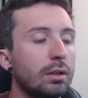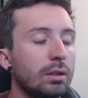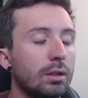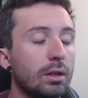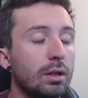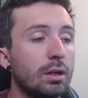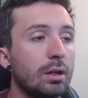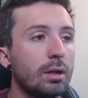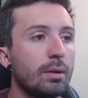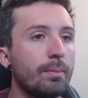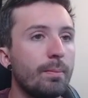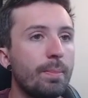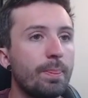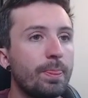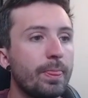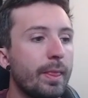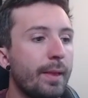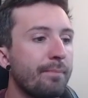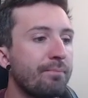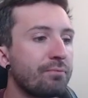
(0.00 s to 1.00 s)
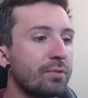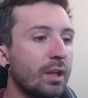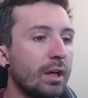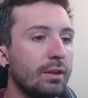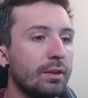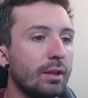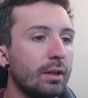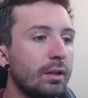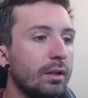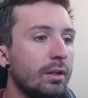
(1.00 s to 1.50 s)
And
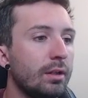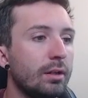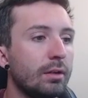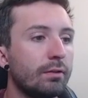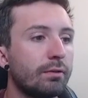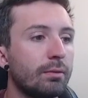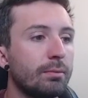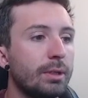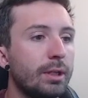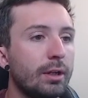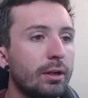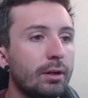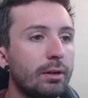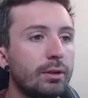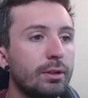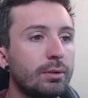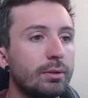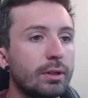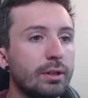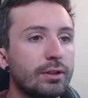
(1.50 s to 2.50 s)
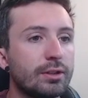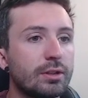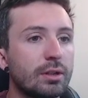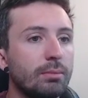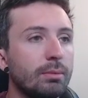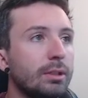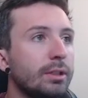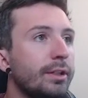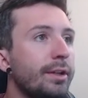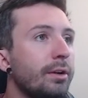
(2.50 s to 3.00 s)
then from here, you can
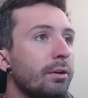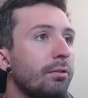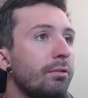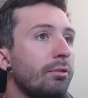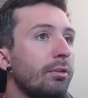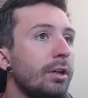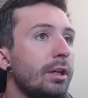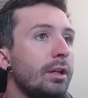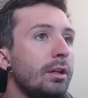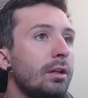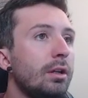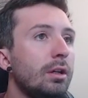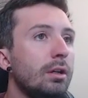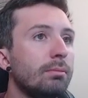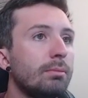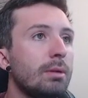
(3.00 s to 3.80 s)
summon Gearfried by